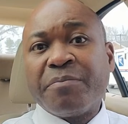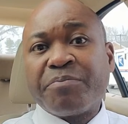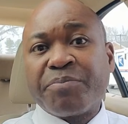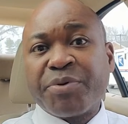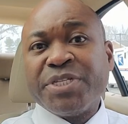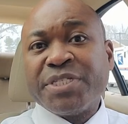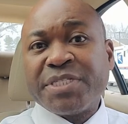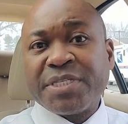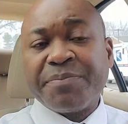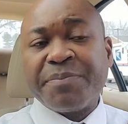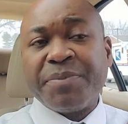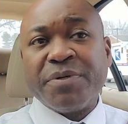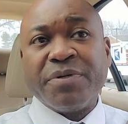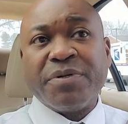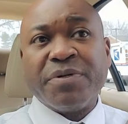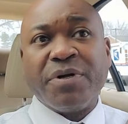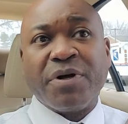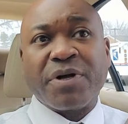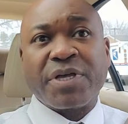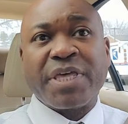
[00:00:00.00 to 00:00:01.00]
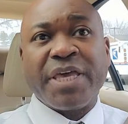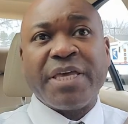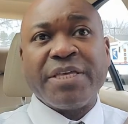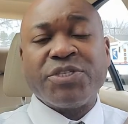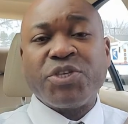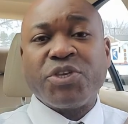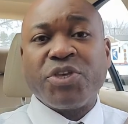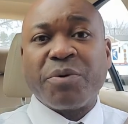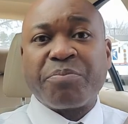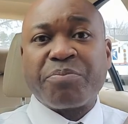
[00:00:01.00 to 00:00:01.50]
principal. Okay,
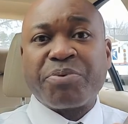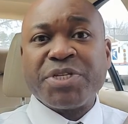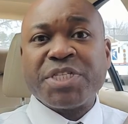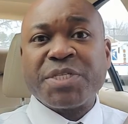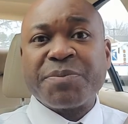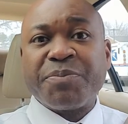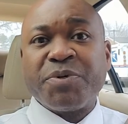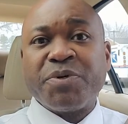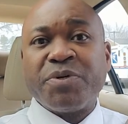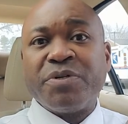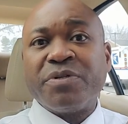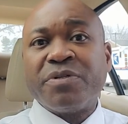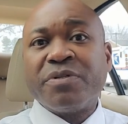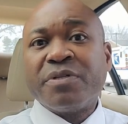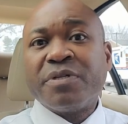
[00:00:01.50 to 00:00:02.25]
so your principal